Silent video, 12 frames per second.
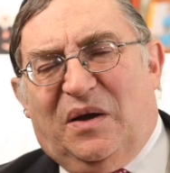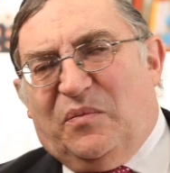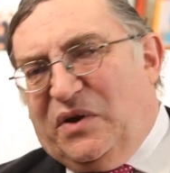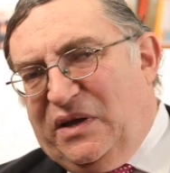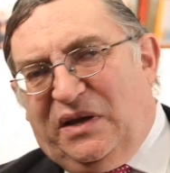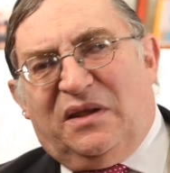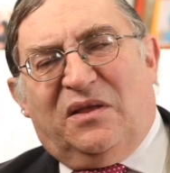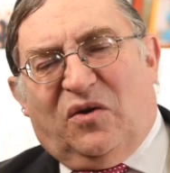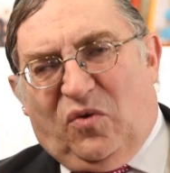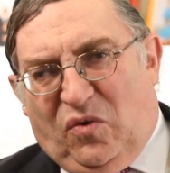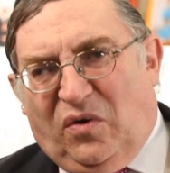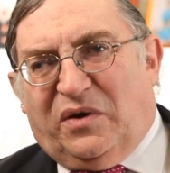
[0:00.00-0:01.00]
But in the
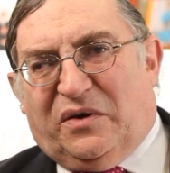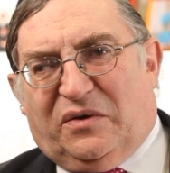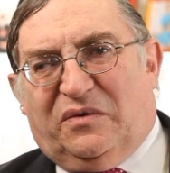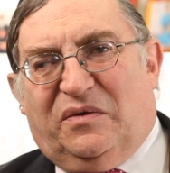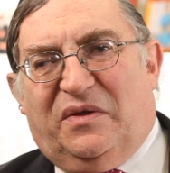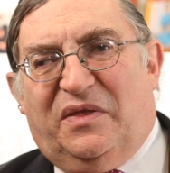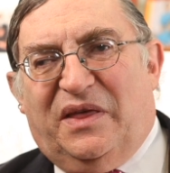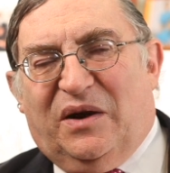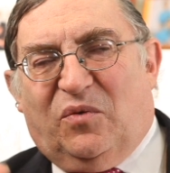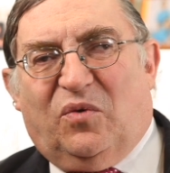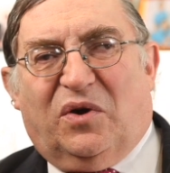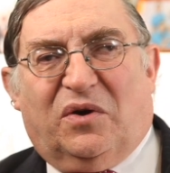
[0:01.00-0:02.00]
corner, there
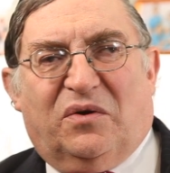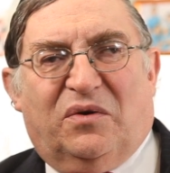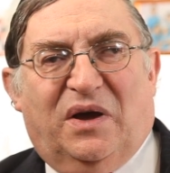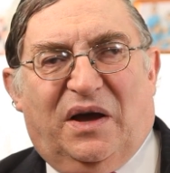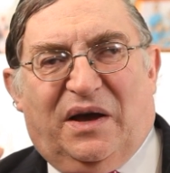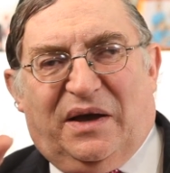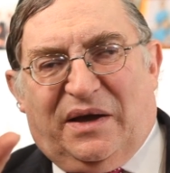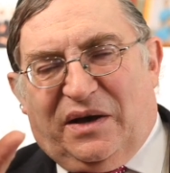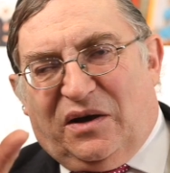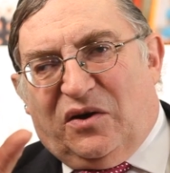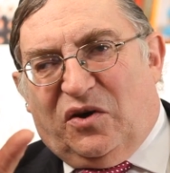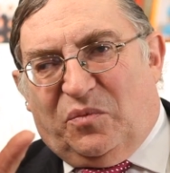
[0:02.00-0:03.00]
were
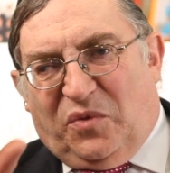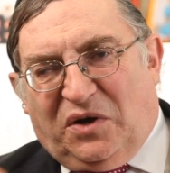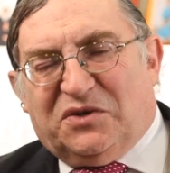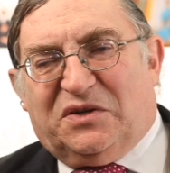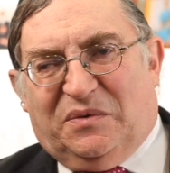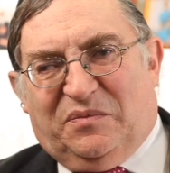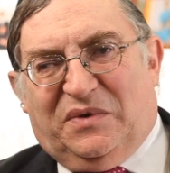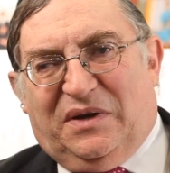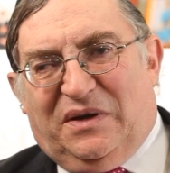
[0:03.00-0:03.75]
chumashim